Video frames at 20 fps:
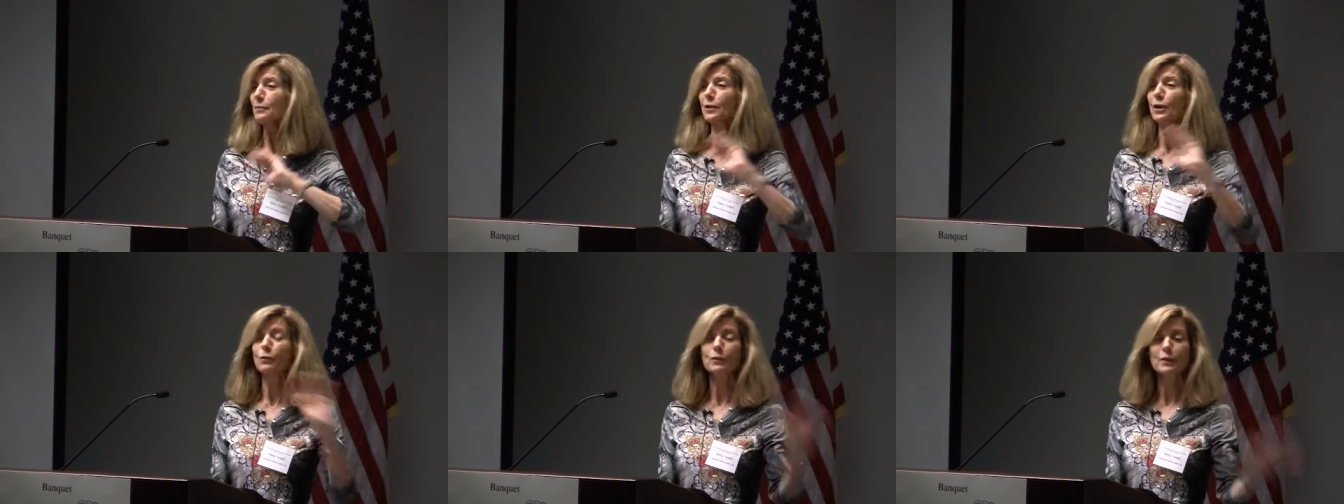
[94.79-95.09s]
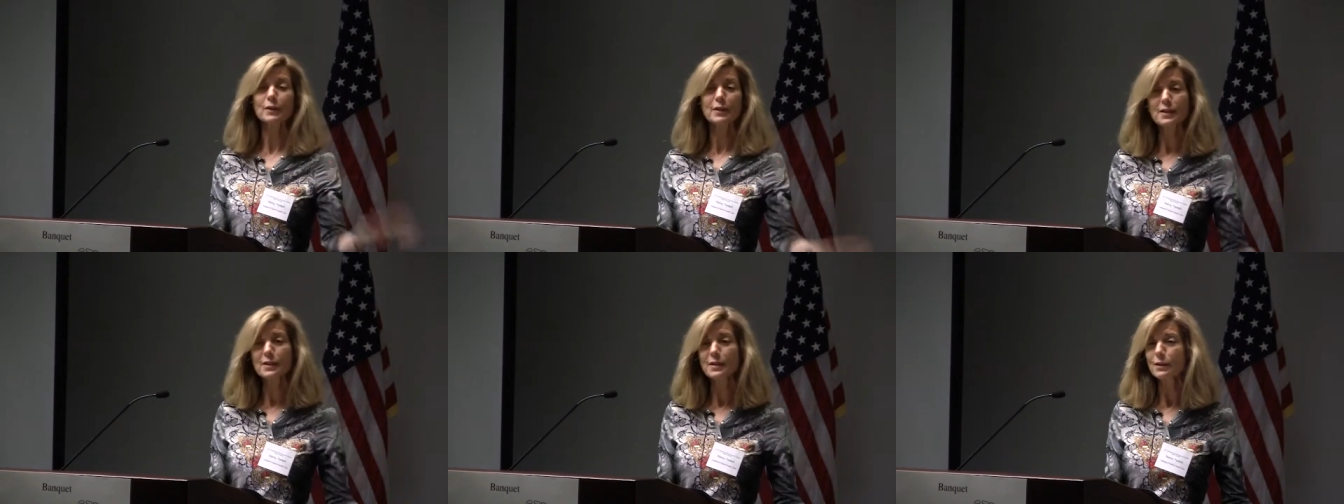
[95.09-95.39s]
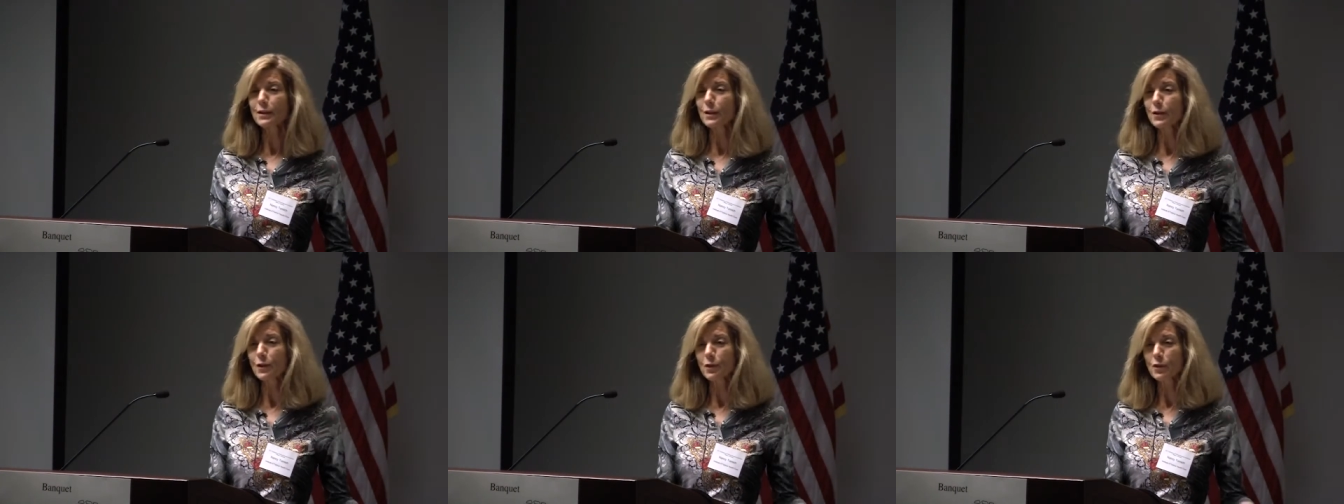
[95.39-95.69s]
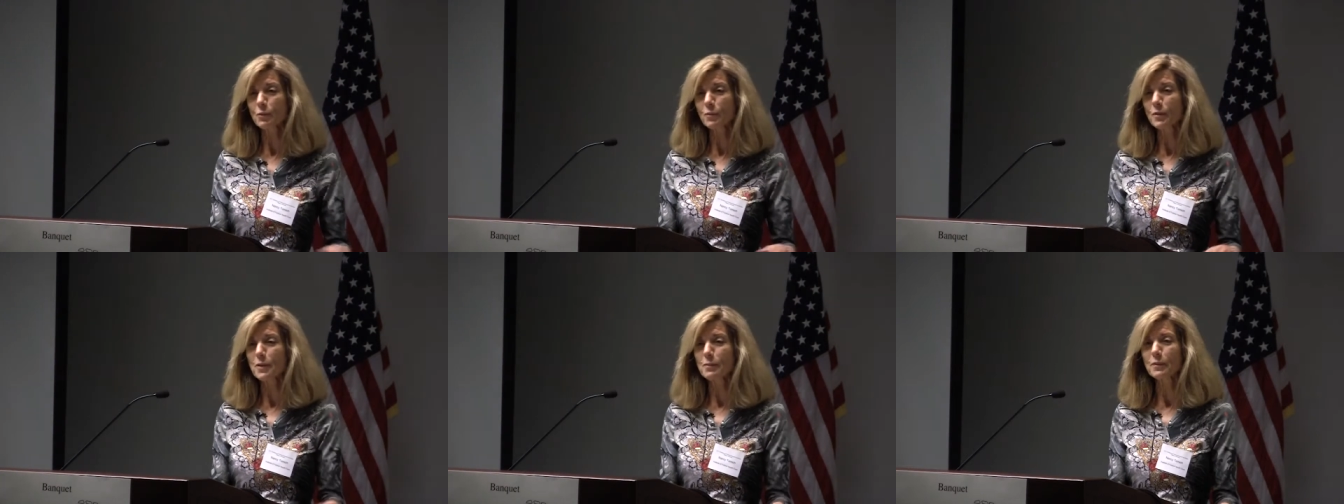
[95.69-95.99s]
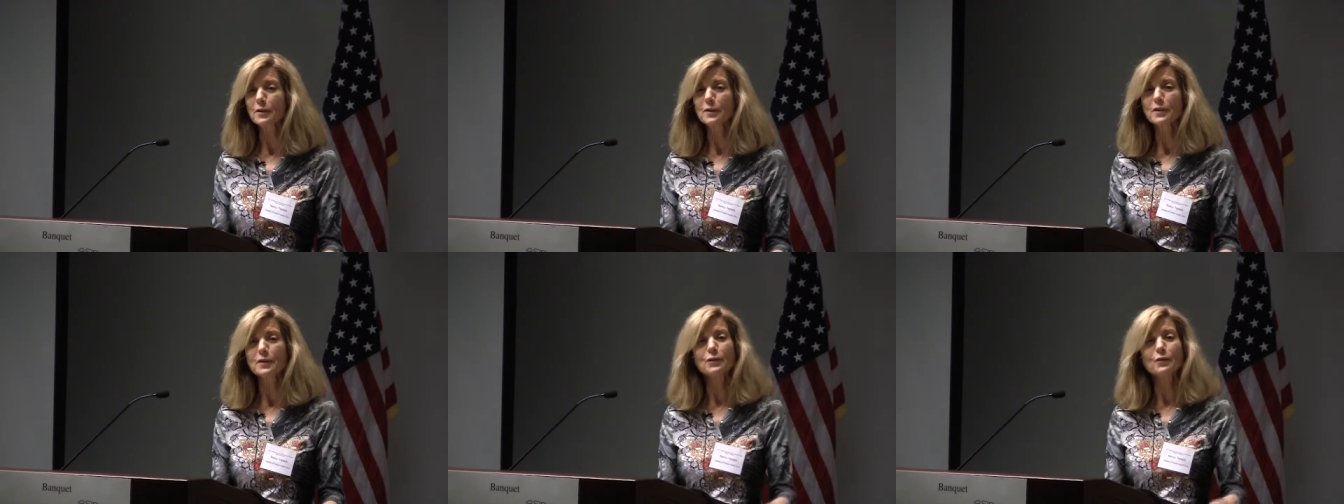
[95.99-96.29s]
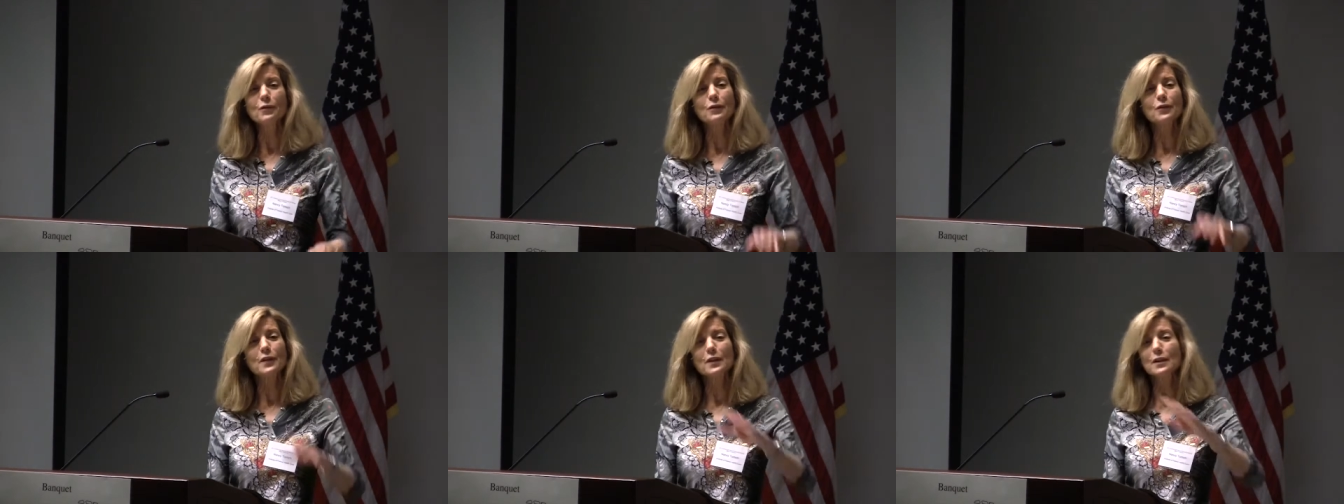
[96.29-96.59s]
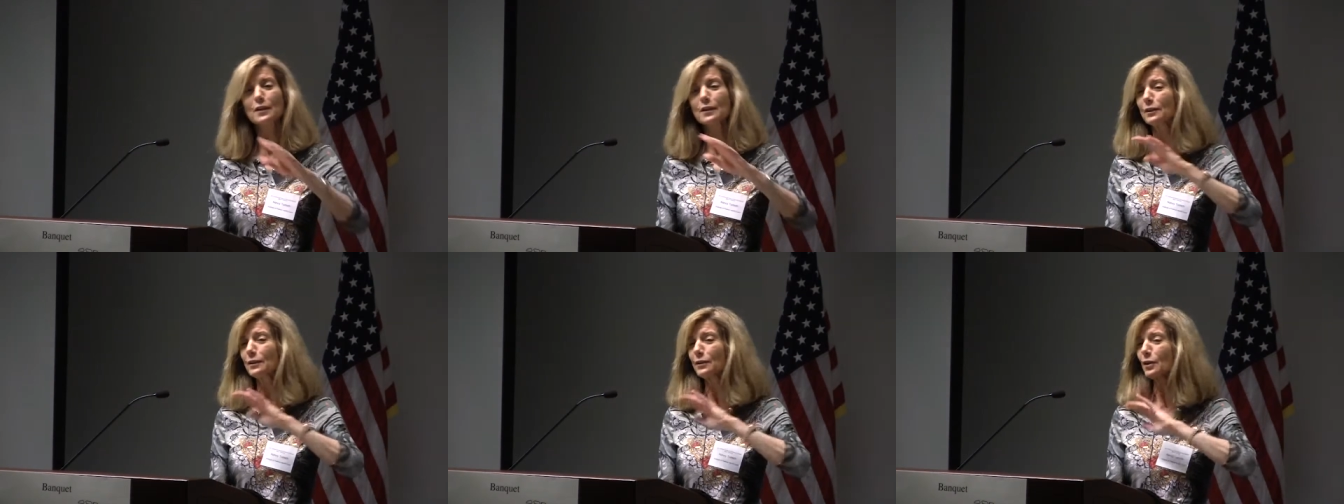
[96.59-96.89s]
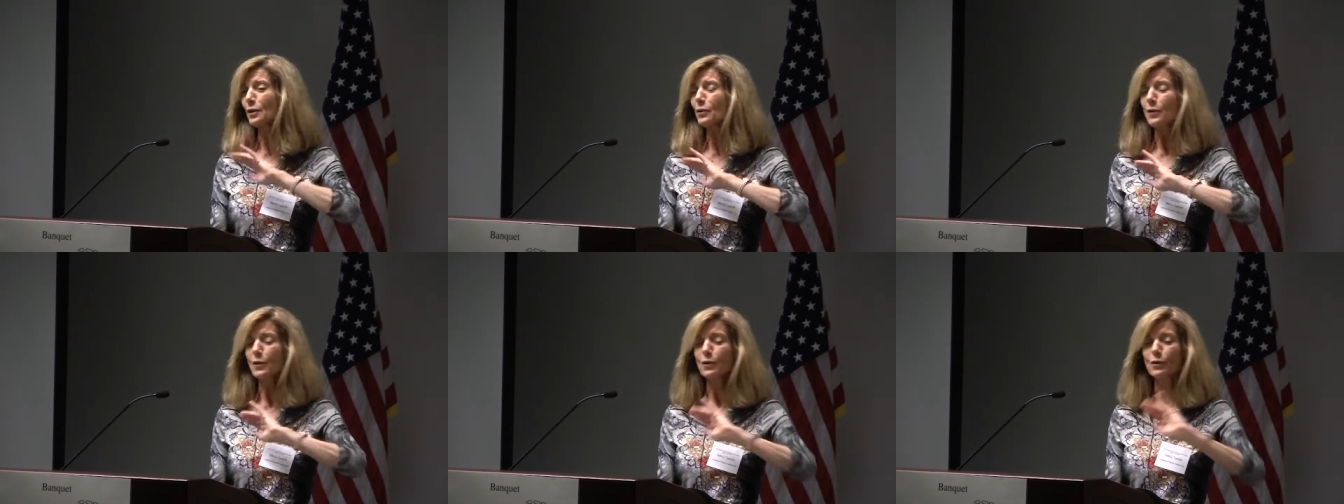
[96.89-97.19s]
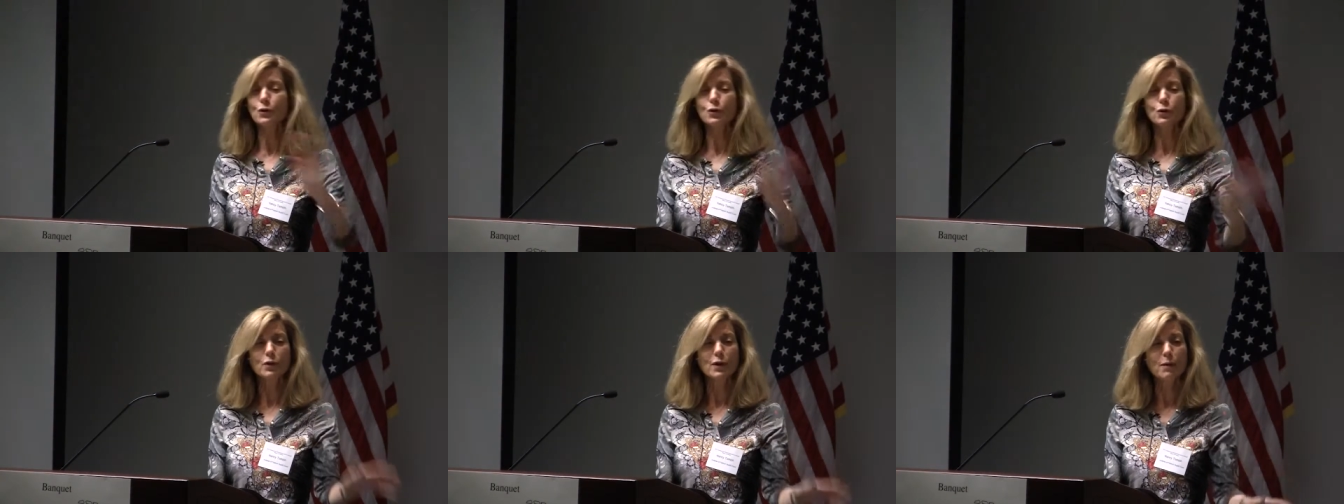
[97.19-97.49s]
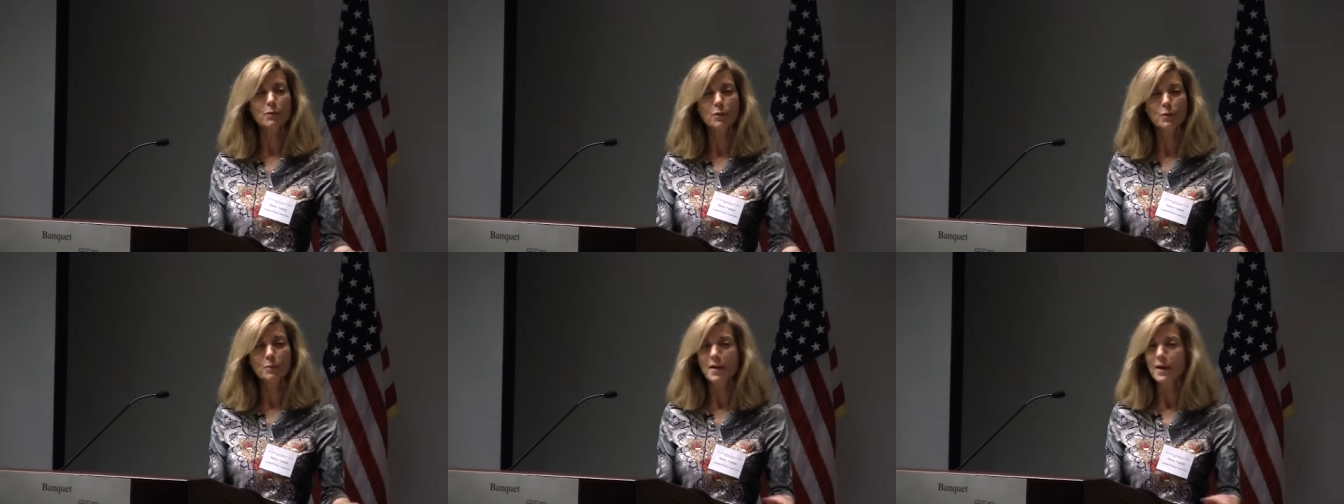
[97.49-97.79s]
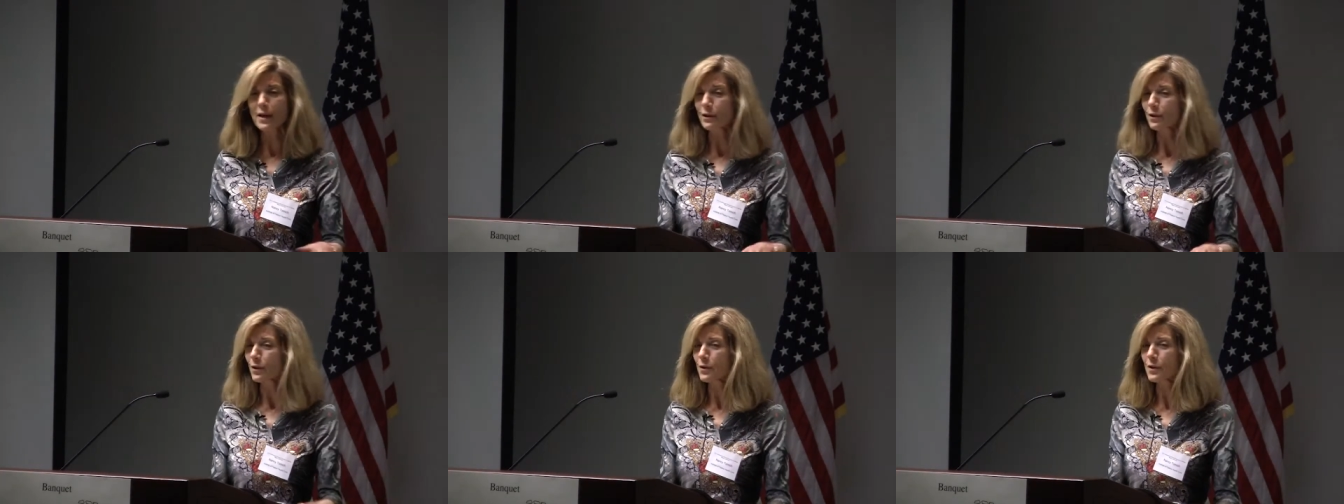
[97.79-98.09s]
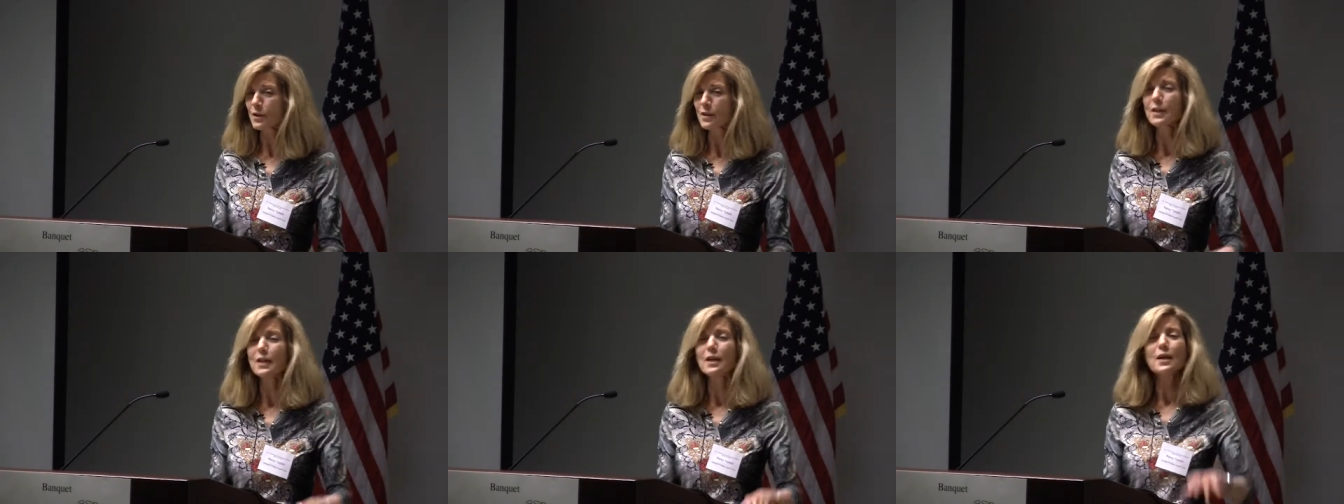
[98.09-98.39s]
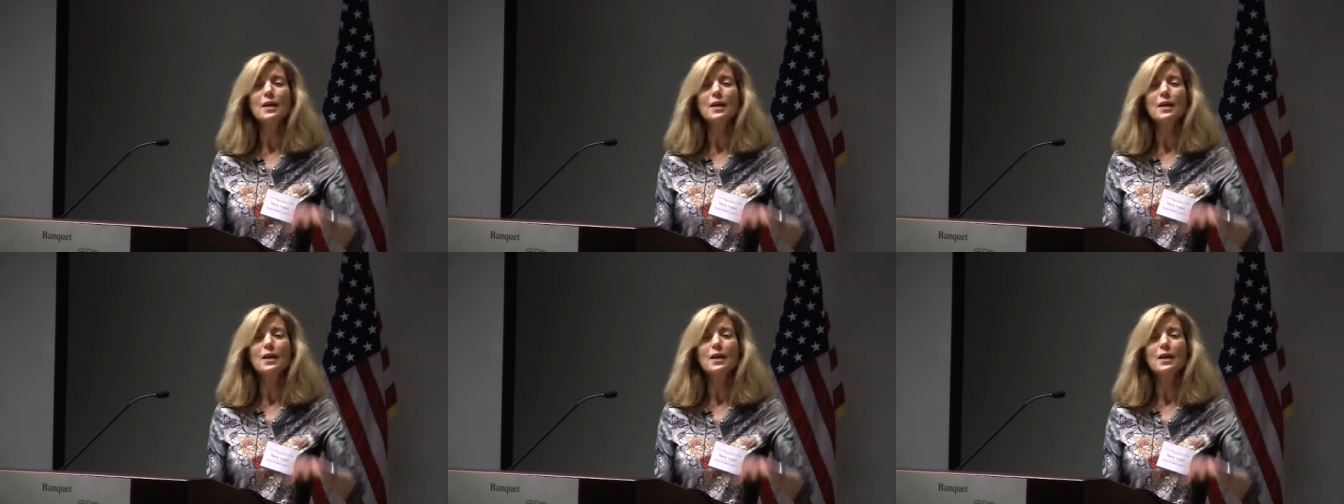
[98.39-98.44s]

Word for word: don't listen to those people in the field, you know, they're troublemakers.